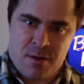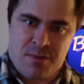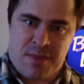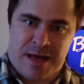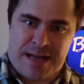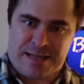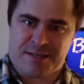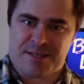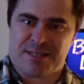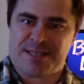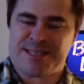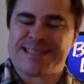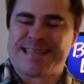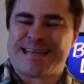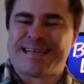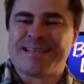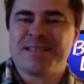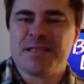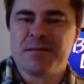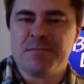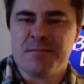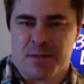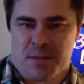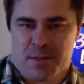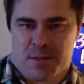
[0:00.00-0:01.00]
that
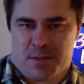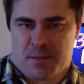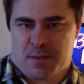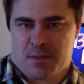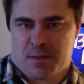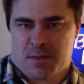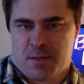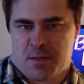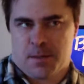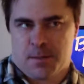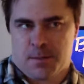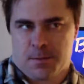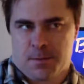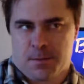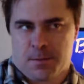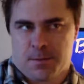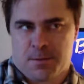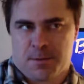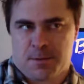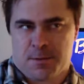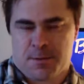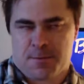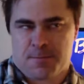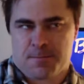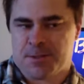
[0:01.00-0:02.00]
sentiment, and
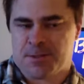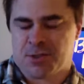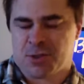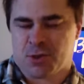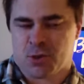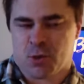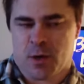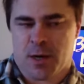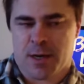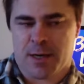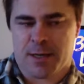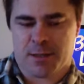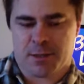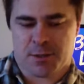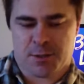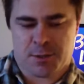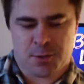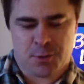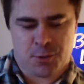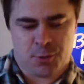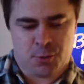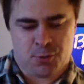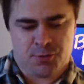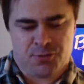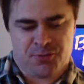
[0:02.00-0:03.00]
it's it's trying
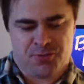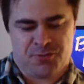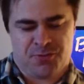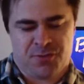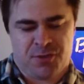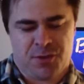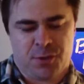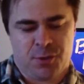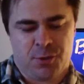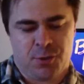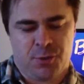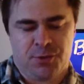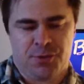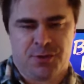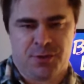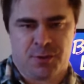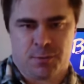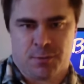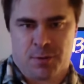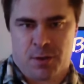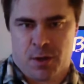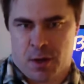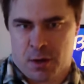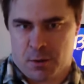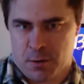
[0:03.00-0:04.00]
to fuse it
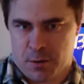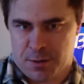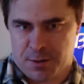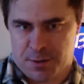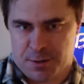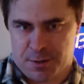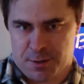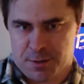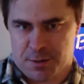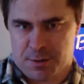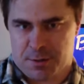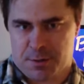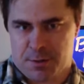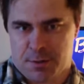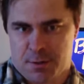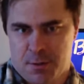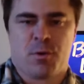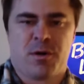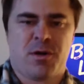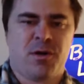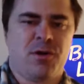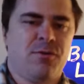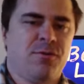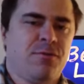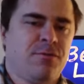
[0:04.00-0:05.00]
with Irishness. But
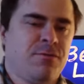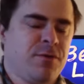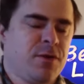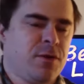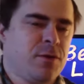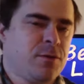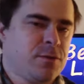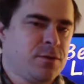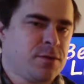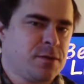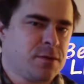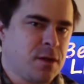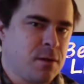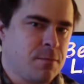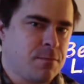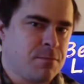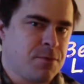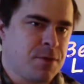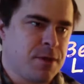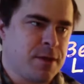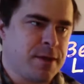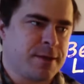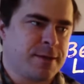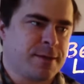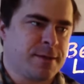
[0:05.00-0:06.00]
when you fuse
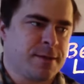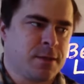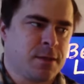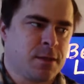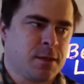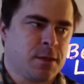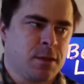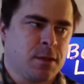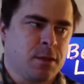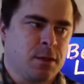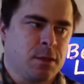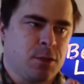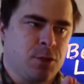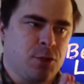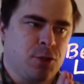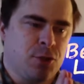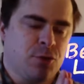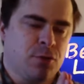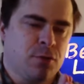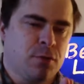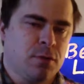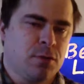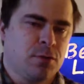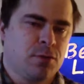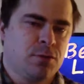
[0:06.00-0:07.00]
something,
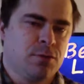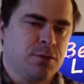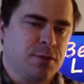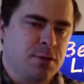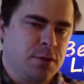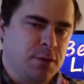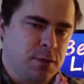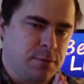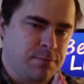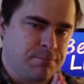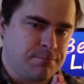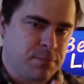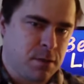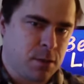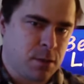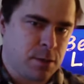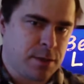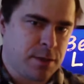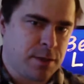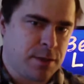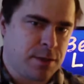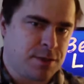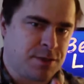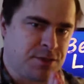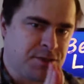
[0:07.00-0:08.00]
you lose the
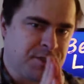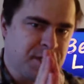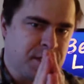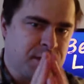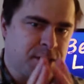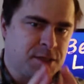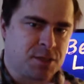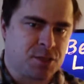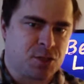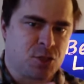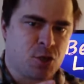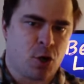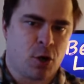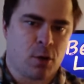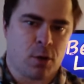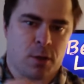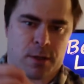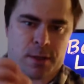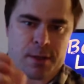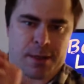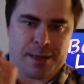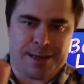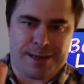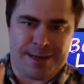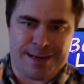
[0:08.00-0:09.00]
ability to just call
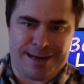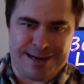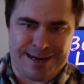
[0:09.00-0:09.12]
it